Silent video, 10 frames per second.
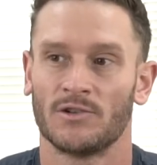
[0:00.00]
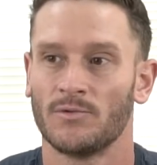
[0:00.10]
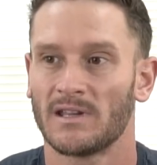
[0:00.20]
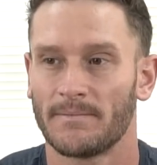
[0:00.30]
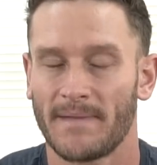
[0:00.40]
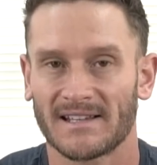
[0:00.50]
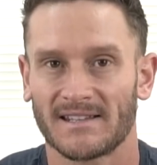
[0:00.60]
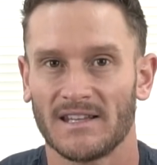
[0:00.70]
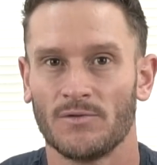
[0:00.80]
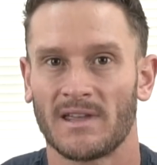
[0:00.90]
doing the
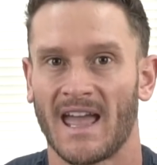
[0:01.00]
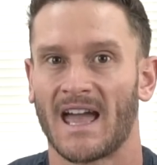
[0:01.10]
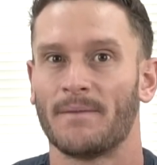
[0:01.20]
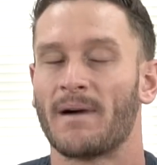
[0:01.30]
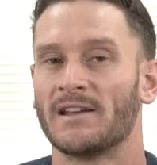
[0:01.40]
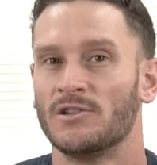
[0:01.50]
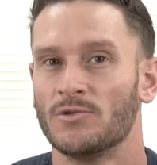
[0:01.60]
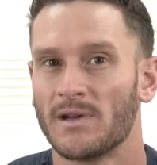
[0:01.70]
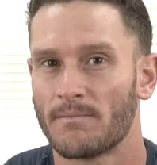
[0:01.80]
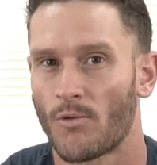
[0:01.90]
best that you can by doing